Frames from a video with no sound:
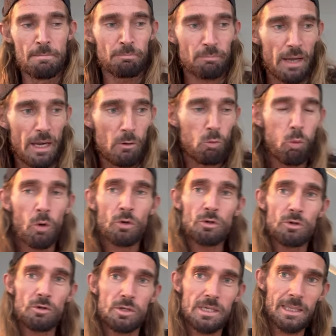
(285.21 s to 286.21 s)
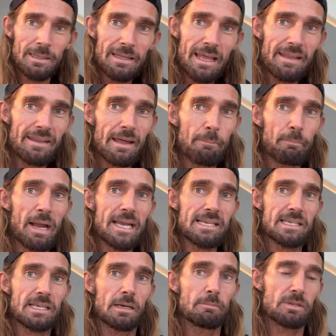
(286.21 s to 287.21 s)
But I want you to let that
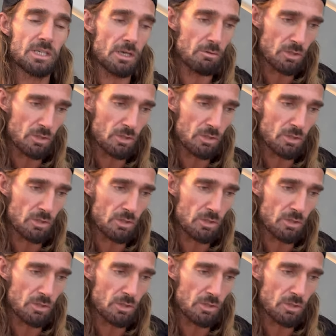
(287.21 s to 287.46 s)
pace come to you.